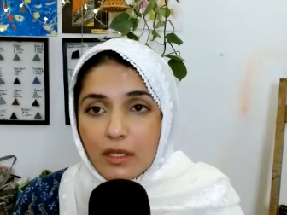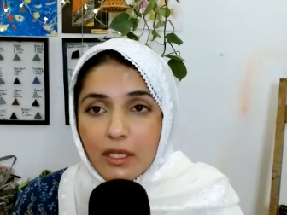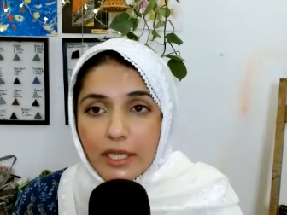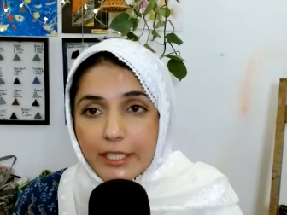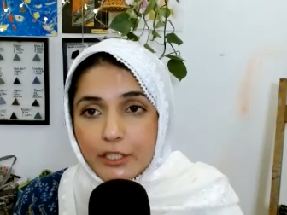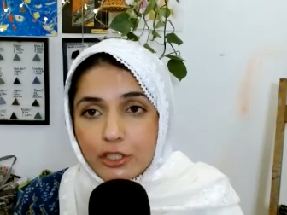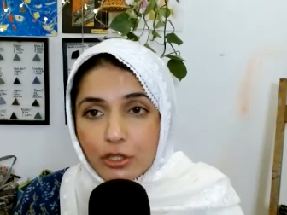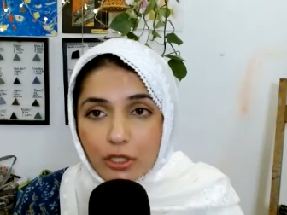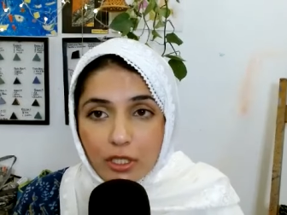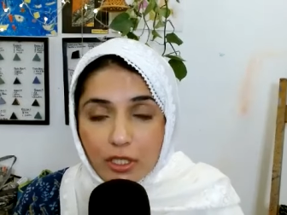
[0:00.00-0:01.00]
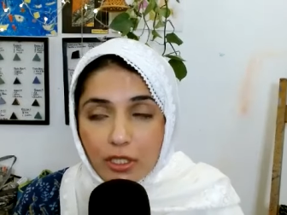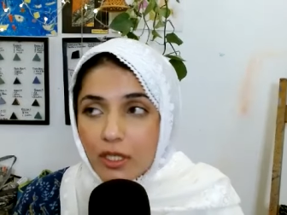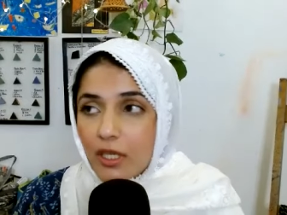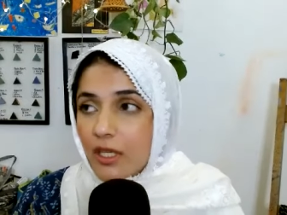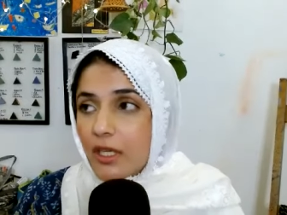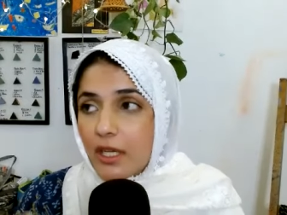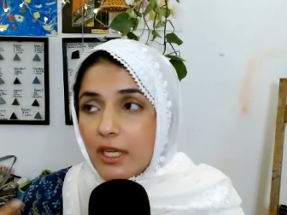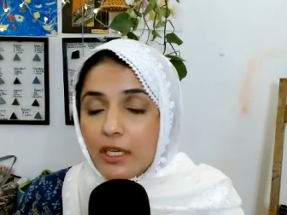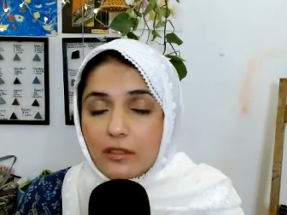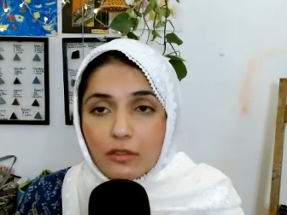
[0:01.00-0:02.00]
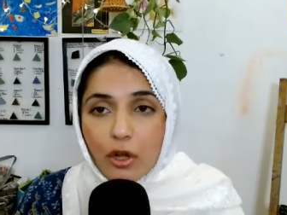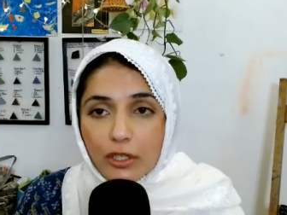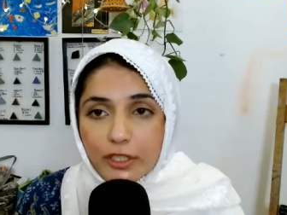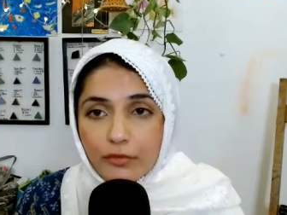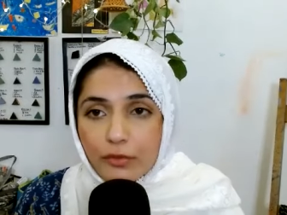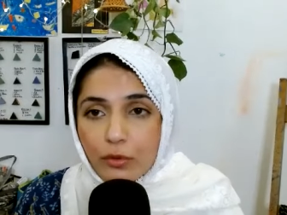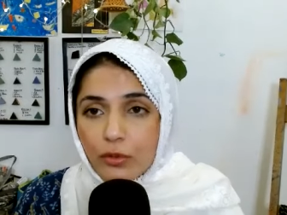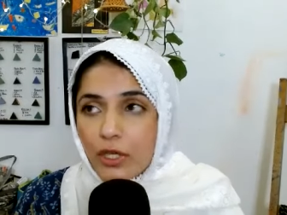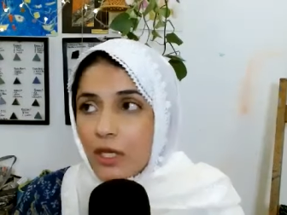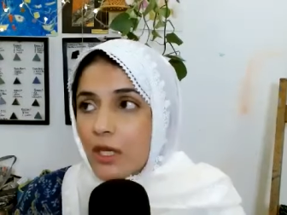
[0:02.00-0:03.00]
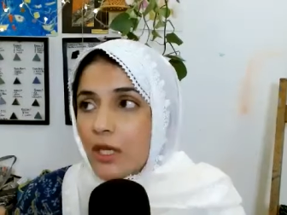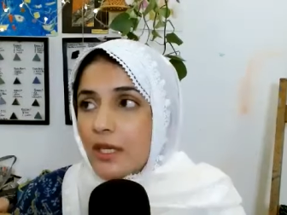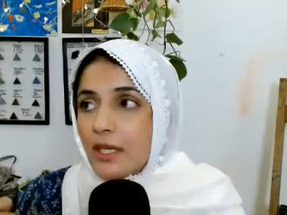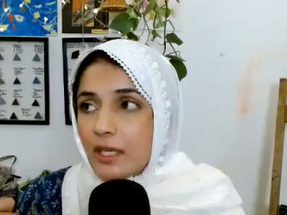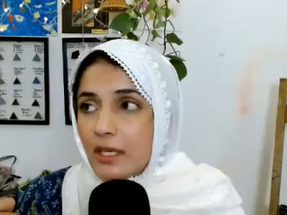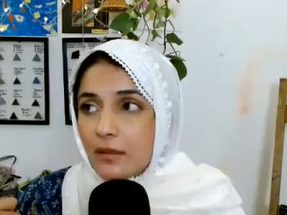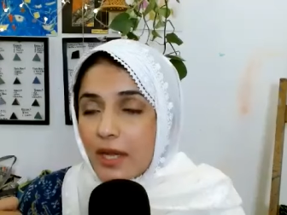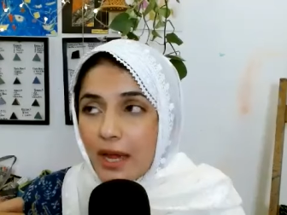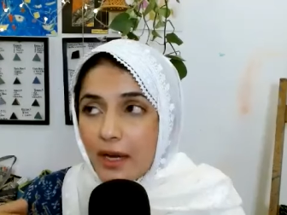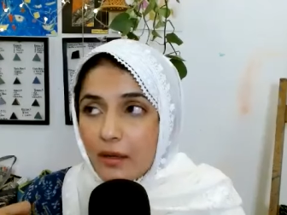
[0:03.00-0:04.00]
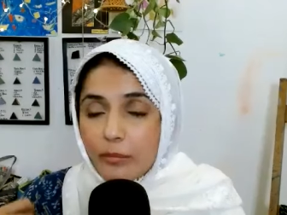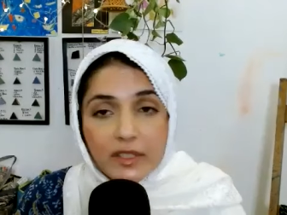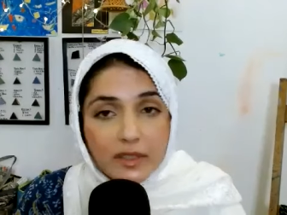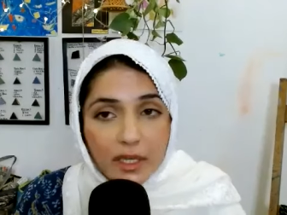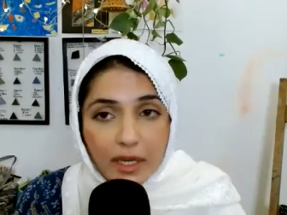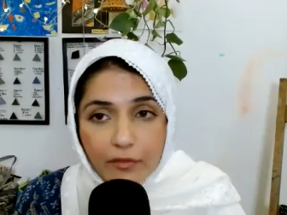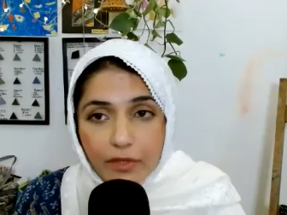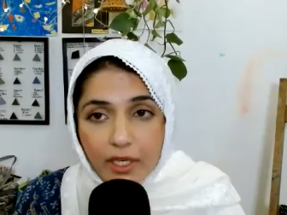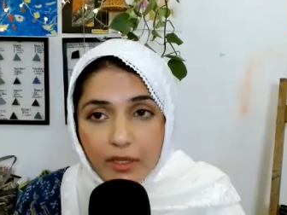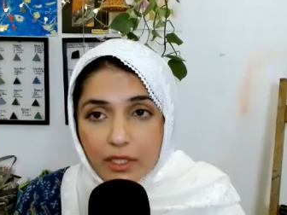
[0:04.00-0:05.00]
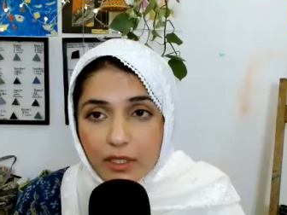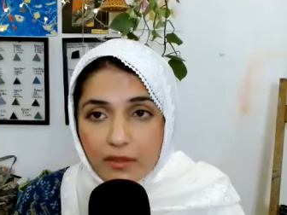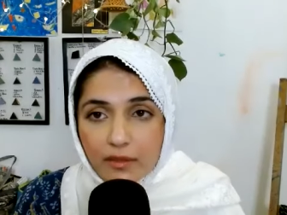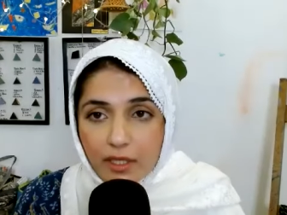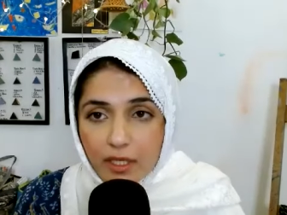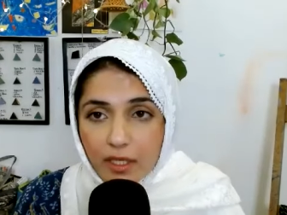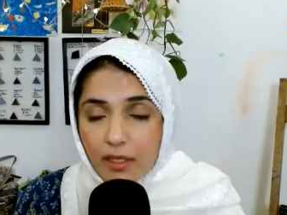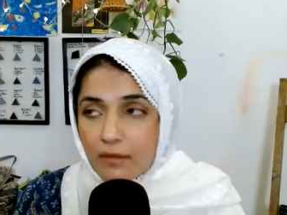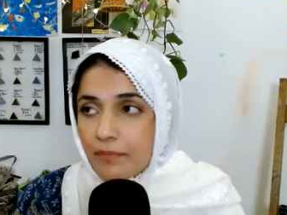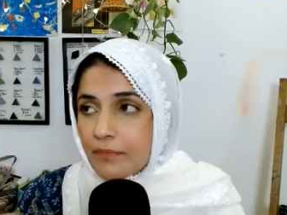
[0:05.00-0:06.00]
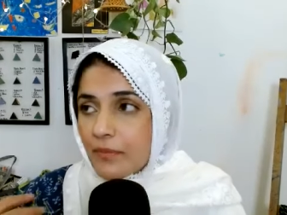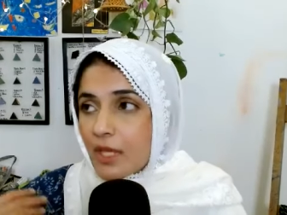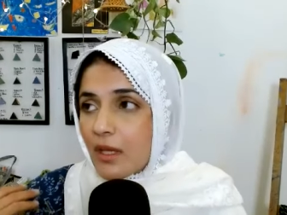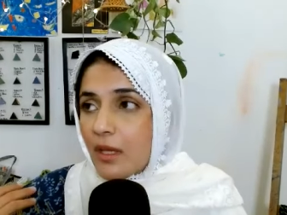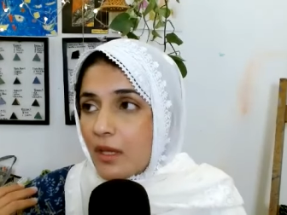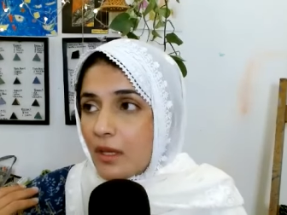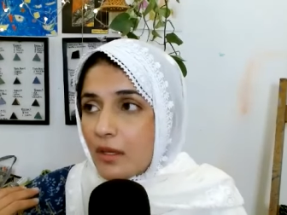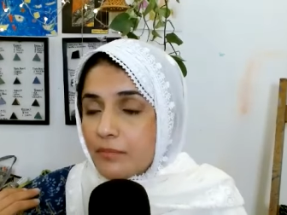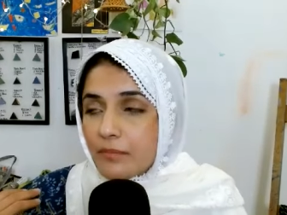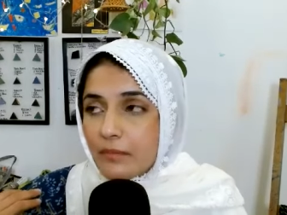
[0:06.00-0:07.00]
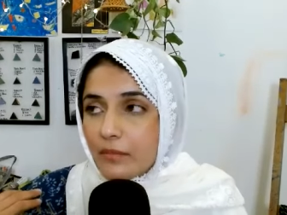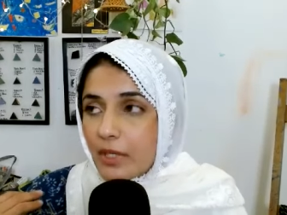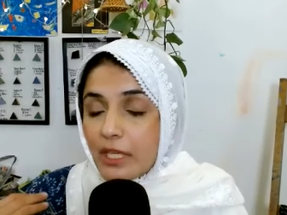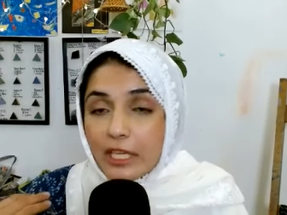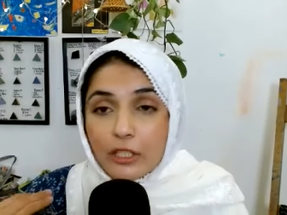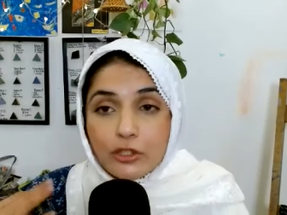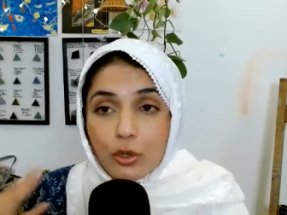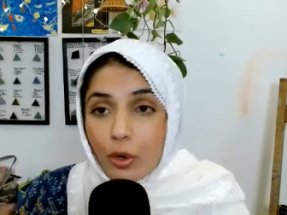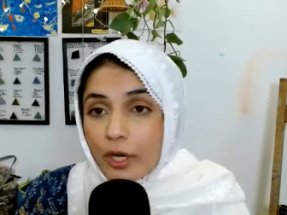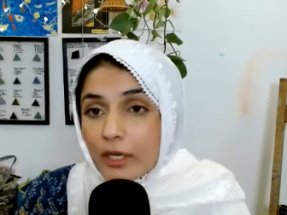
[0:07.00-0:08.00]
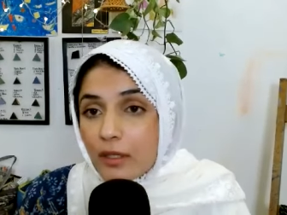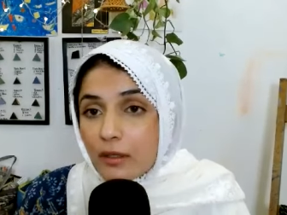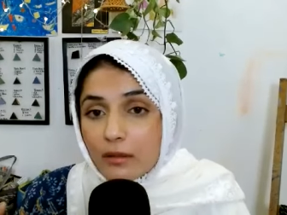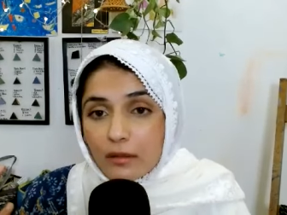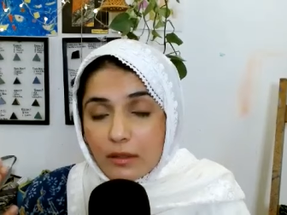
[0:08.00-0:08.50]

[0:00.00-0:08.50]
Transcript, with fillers: He ate sugar, he ate salty food. He had a biscuit every day with his tea. He he enjoyed